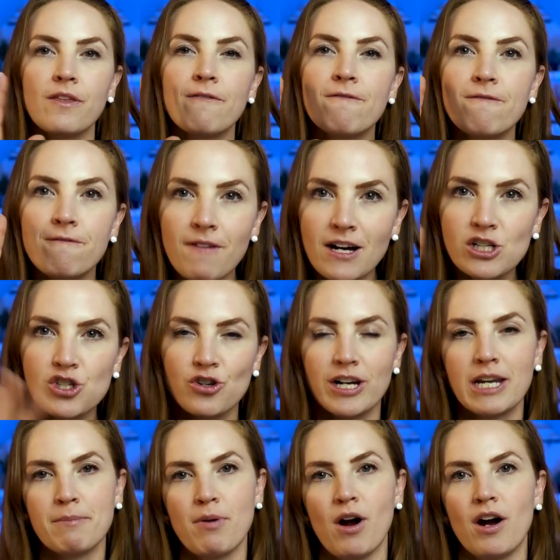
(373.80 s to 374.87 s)
The
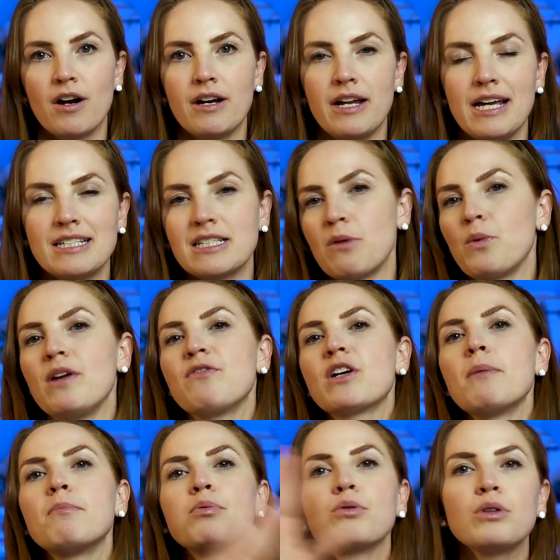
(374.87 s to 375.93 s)
frustrating part is that we've
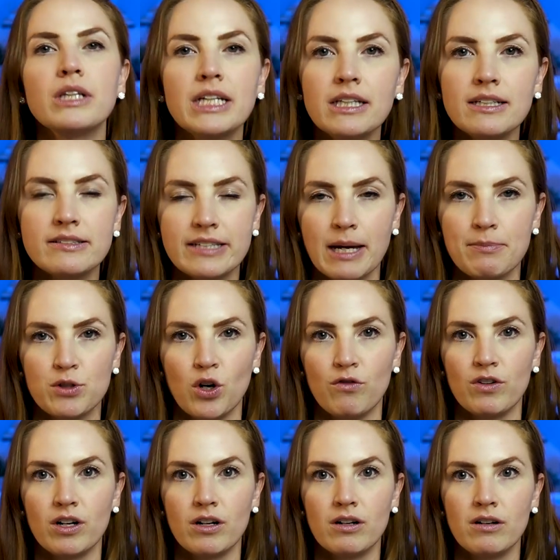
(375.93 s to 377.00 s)
completely skipped
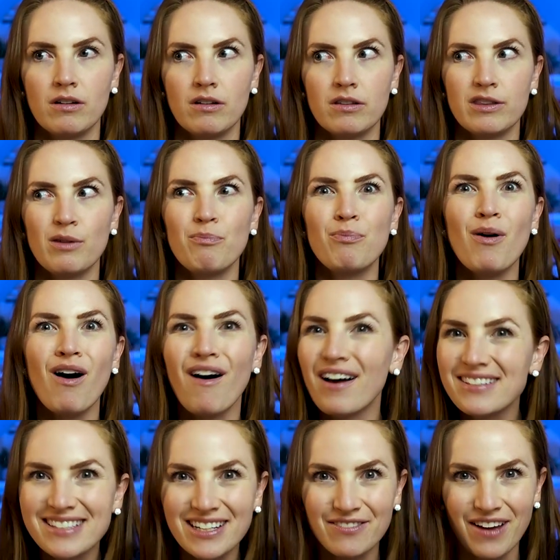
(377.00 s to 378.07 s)
over the
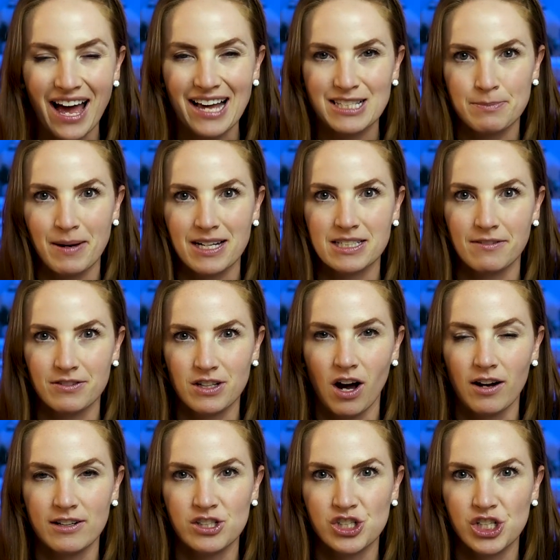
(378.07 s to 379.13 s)
positive aspect of
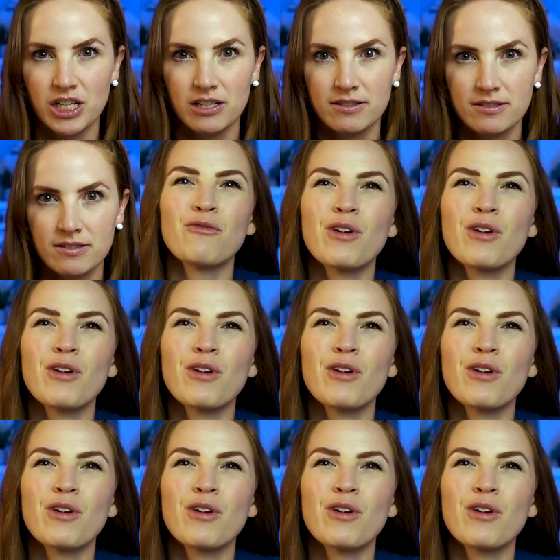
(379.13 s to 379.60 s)
cottage cheese.